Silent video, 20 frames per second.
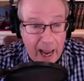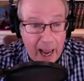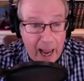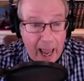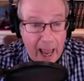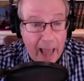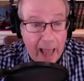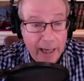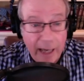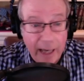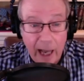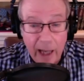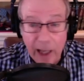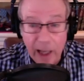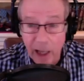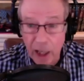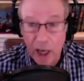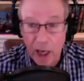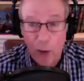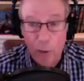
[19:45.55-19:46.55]
And, uh,
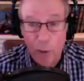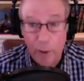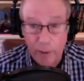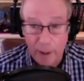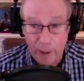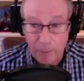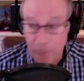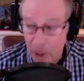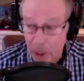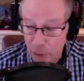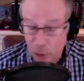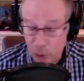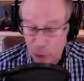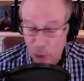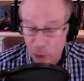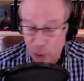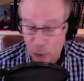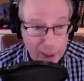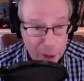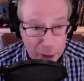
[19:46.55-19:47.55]
you know, the most
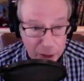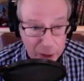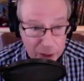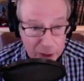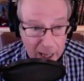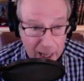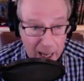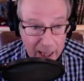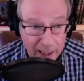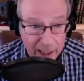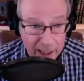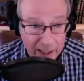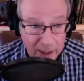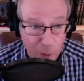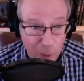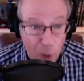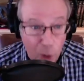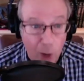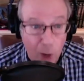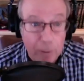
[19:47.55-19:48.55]
gracious guy in the
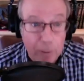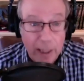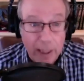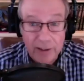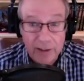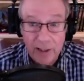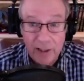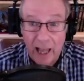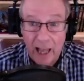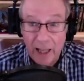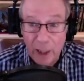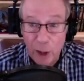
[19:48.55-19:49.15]
world, but it's like